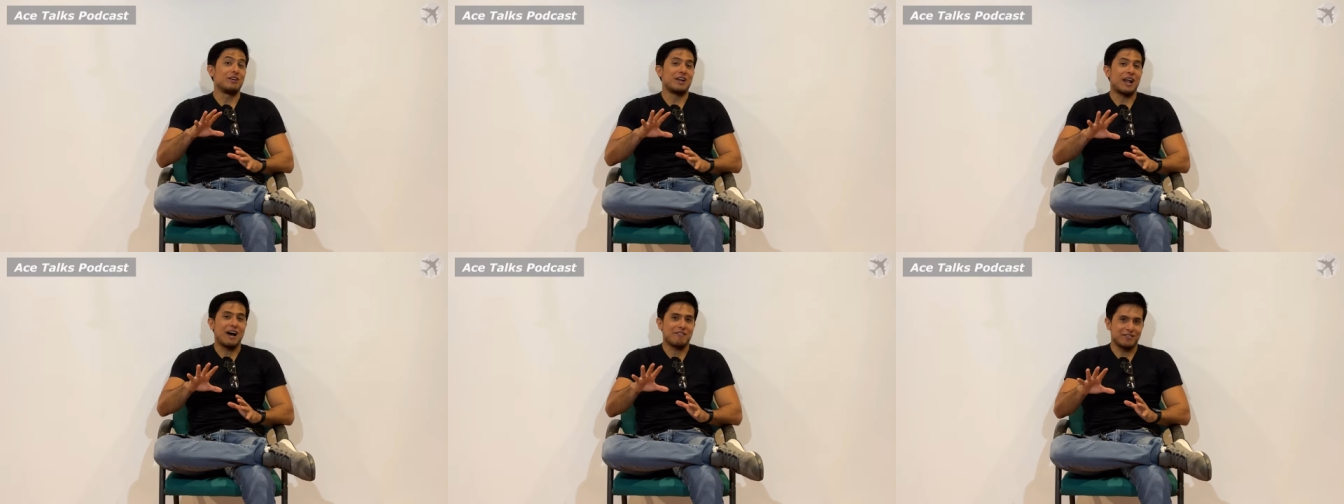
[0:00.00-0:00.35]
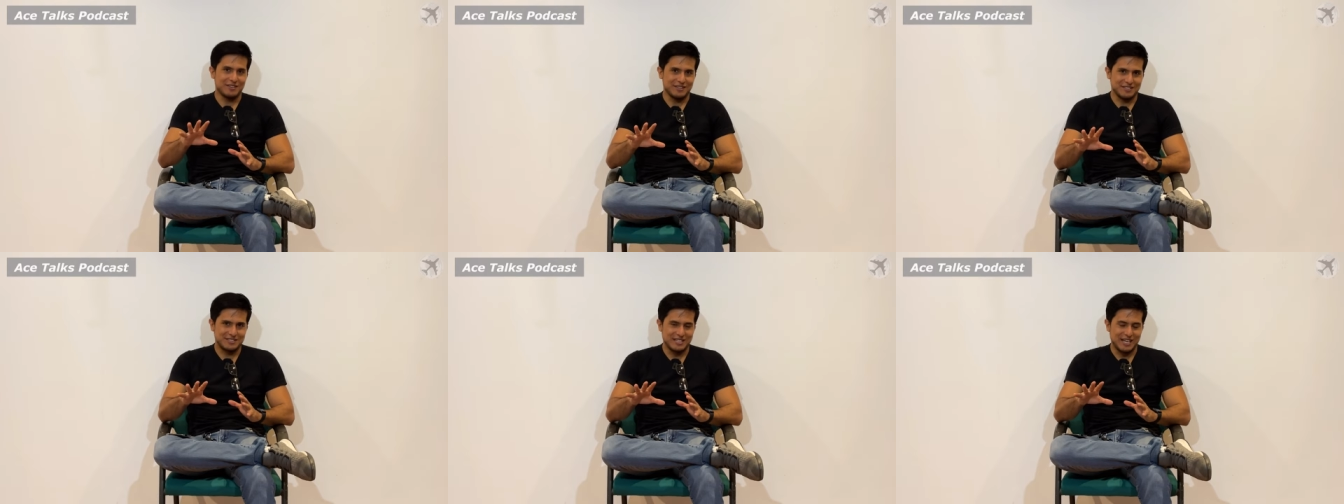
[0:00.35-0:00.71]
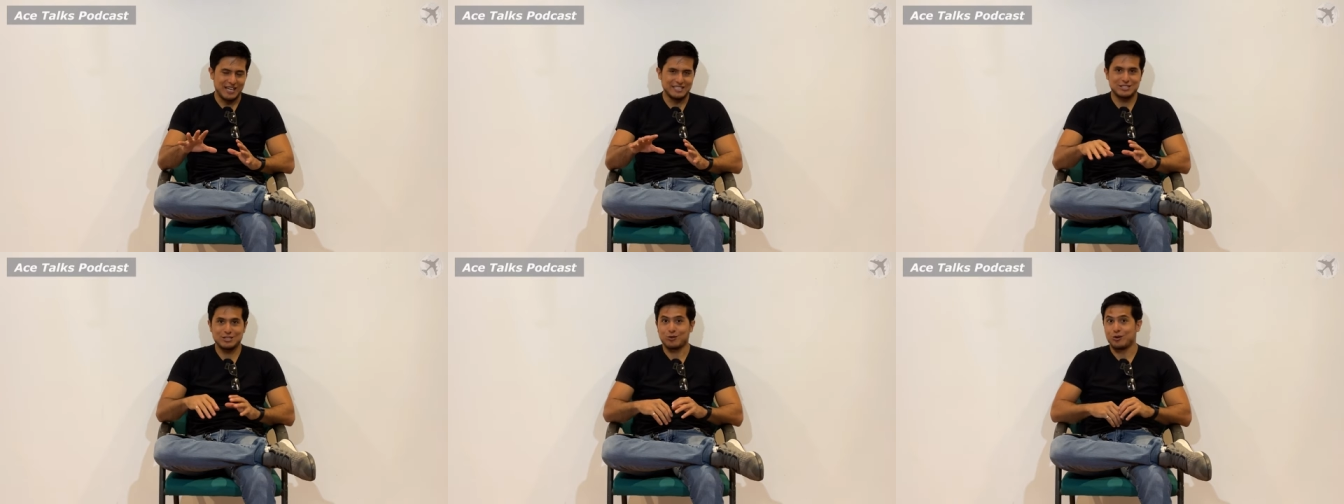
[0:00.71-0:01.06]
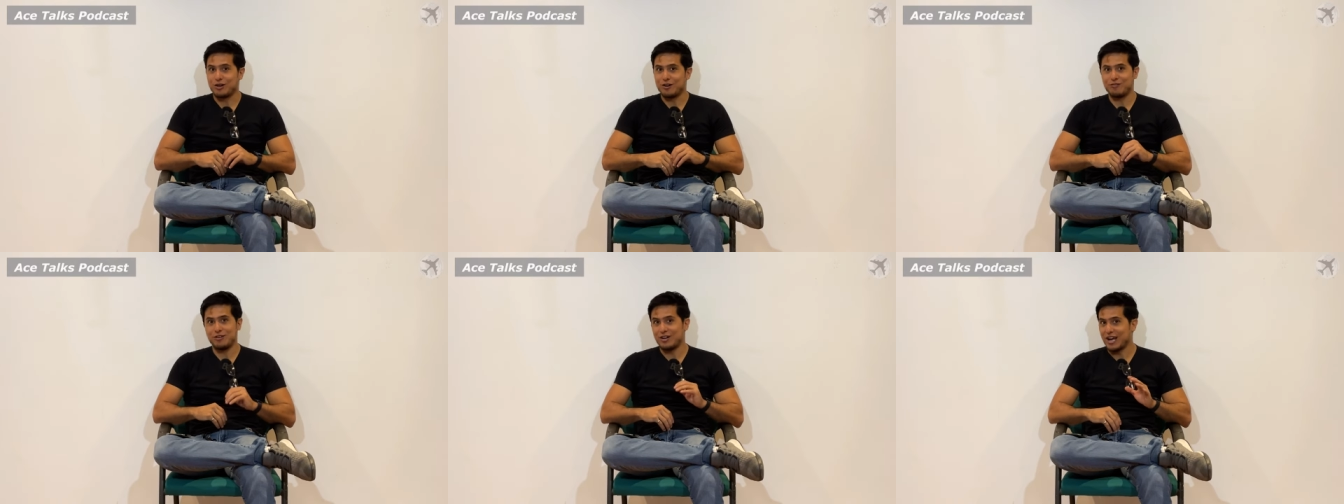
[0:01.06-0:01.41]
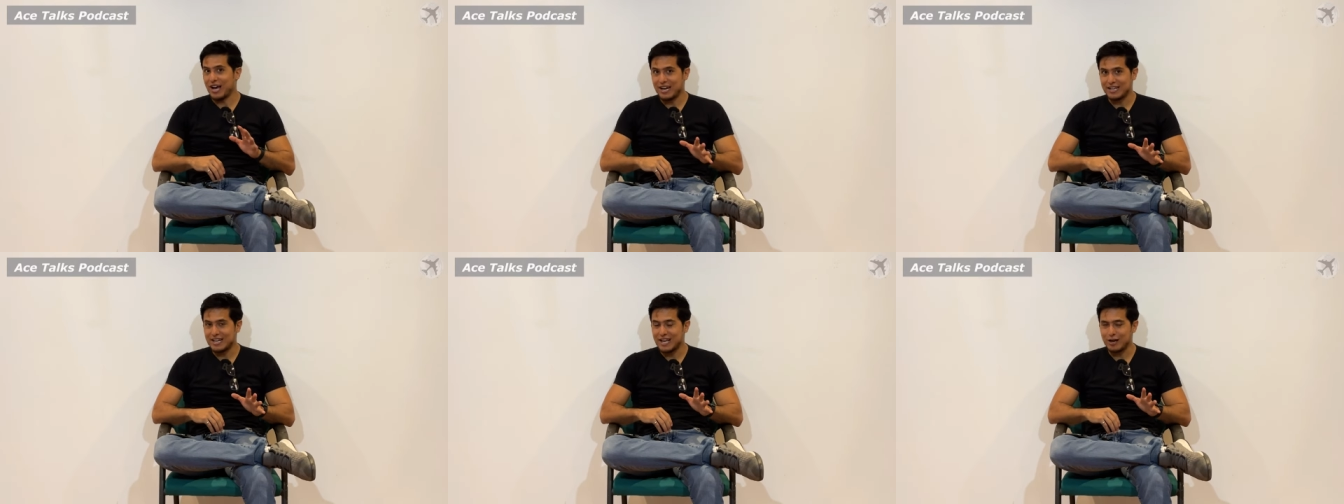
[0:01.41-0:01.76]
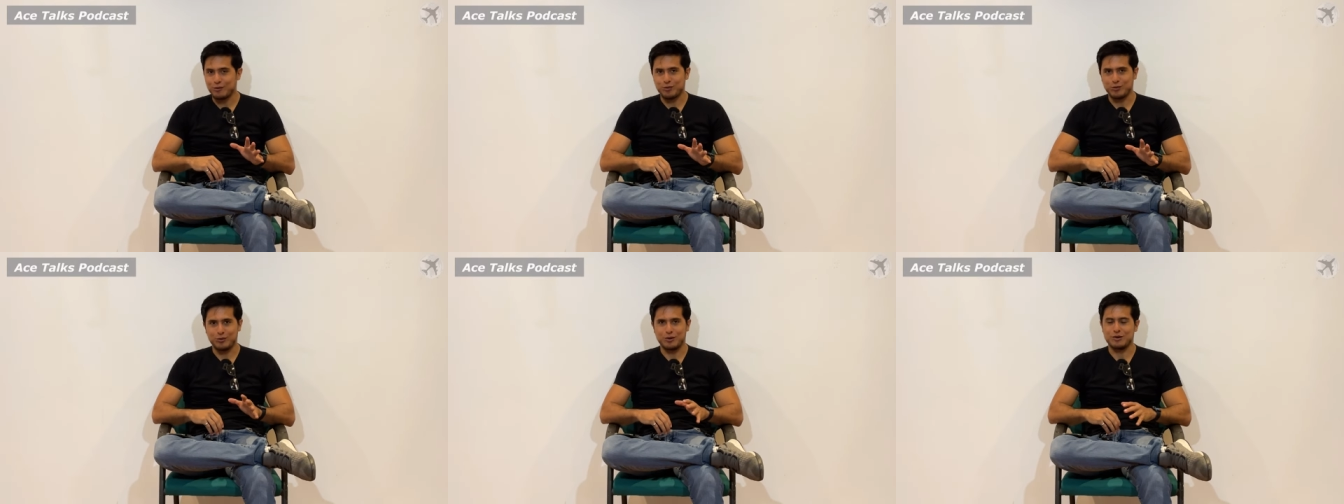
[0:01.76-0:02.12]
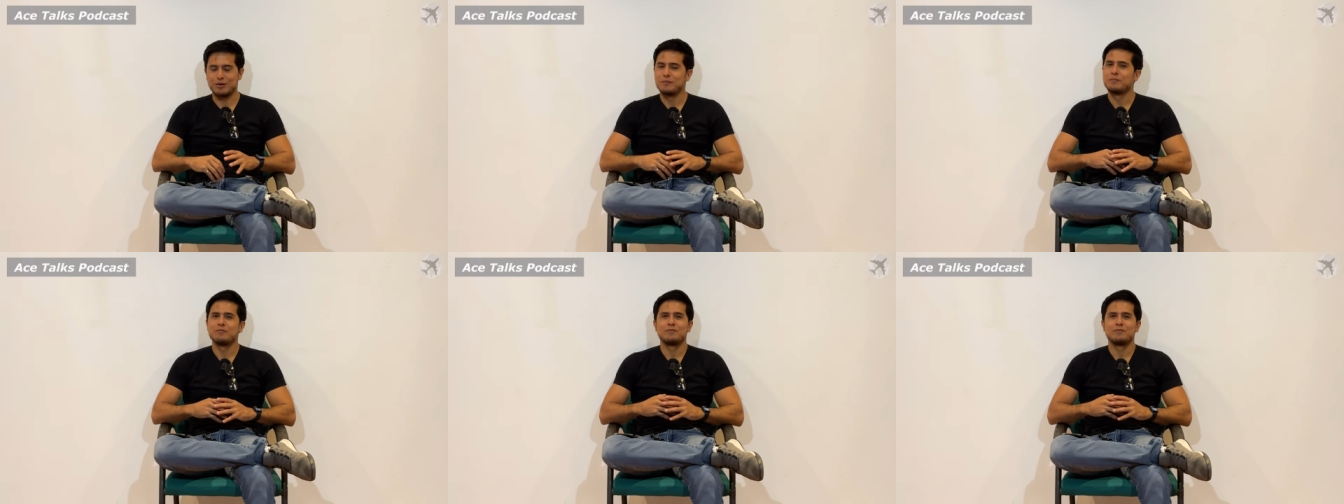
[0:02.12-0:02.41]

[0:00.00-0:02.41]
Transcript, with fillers: not from the States or if you're not in Ecuador,